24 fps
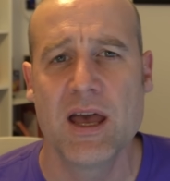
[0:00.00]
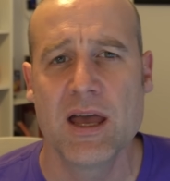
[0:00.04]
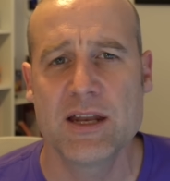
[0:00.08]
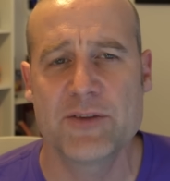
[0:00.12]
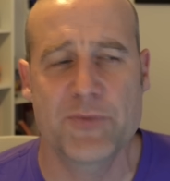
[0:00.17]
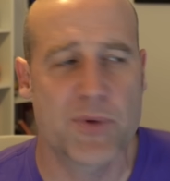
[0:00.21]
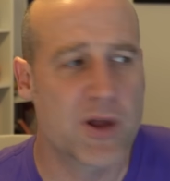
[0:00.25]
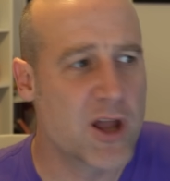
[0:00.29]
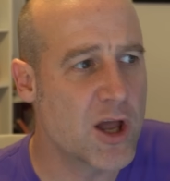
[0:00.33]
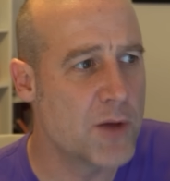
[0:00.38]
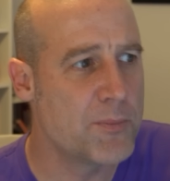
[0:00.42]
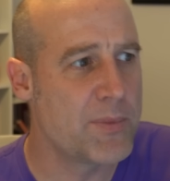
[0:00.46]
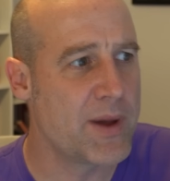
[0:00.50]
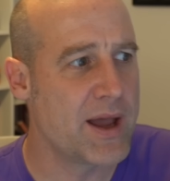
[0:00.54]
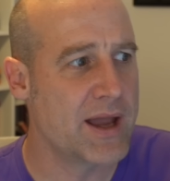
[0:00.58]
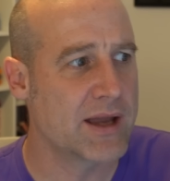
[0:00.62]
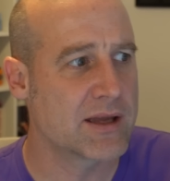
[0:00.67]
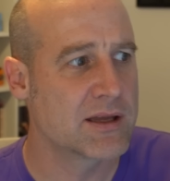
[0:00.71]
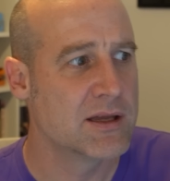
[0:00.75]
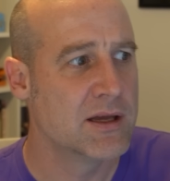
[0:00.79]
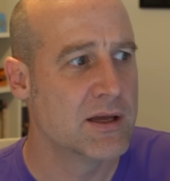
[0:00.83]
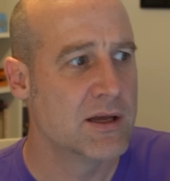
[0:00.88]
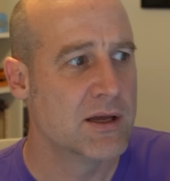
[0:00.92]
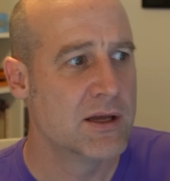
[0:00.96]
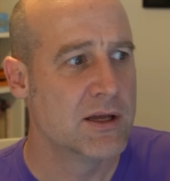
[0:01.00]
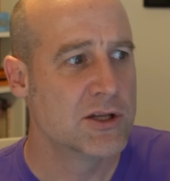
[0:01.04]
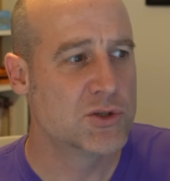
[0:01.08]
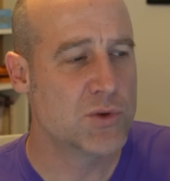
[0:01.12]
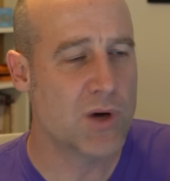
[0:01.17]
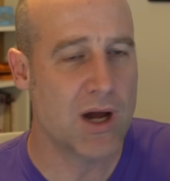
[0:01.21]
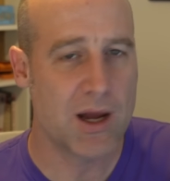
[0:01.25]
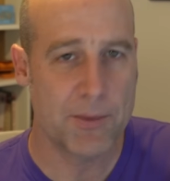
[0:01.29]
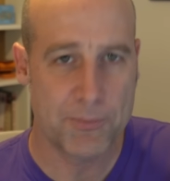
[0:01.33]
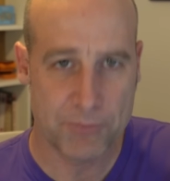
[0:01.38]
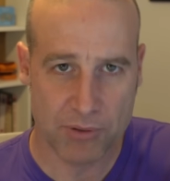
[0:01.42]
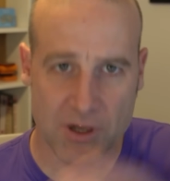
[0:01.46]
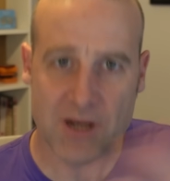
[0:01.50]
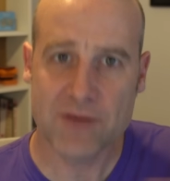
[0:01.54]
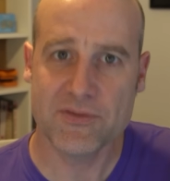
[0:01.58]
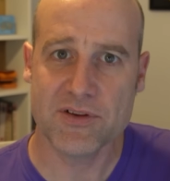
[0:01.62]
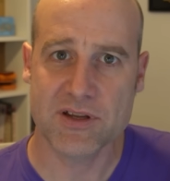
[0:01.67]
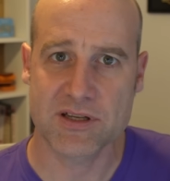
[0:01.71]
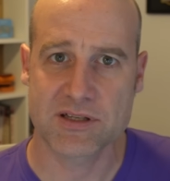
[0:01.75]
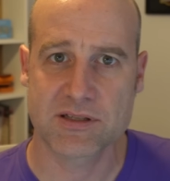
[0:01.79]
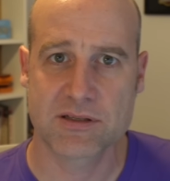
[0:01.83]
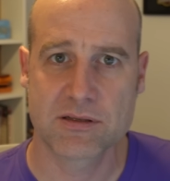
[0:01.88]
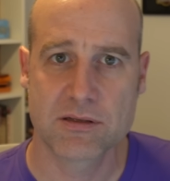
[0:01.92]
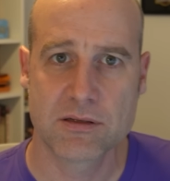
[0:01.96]
And if we go back to our
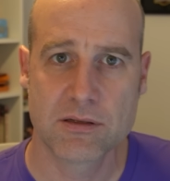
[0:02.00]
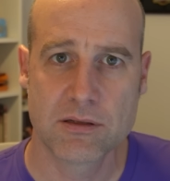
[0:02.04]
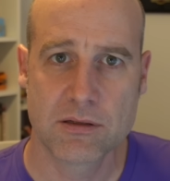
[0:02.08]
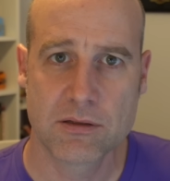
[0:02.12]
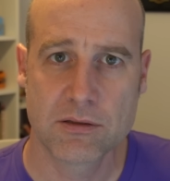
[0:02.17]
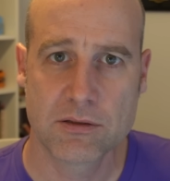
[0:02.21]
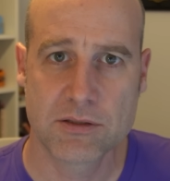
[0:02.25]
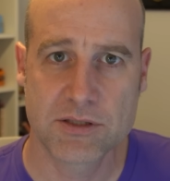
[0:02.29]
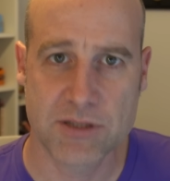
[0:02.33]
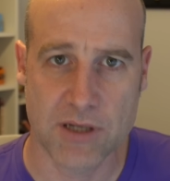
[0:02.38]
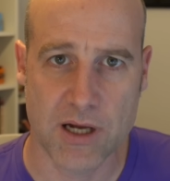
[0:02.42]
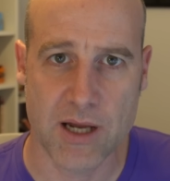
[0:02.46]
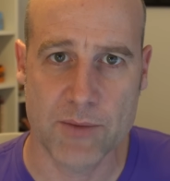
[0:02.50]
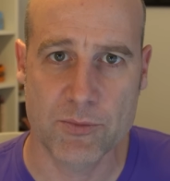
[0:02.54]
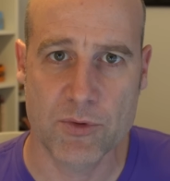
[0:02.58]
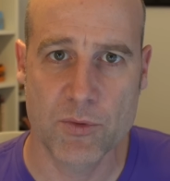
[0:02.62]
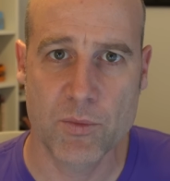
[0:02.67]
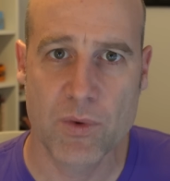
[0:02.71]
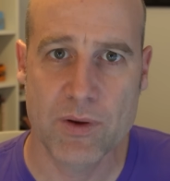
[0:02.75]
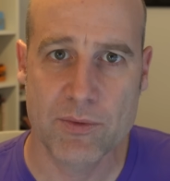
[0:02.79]
previous time when